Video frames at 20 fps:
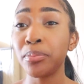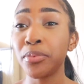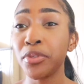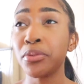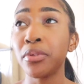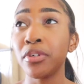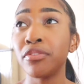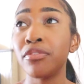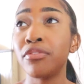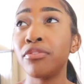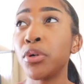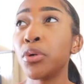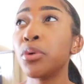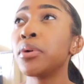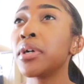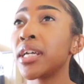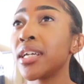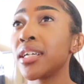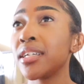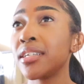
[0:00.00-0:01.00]
you
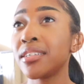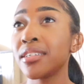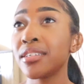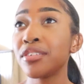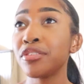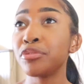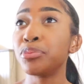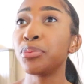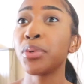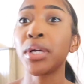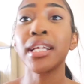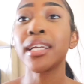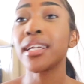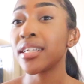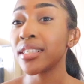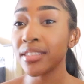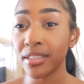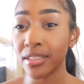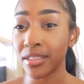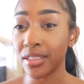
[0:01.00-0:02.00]
avoid running
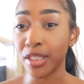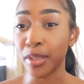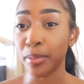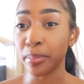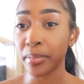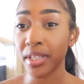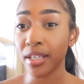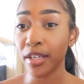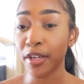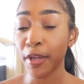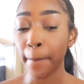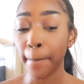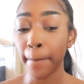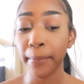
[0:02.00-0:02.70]
into something.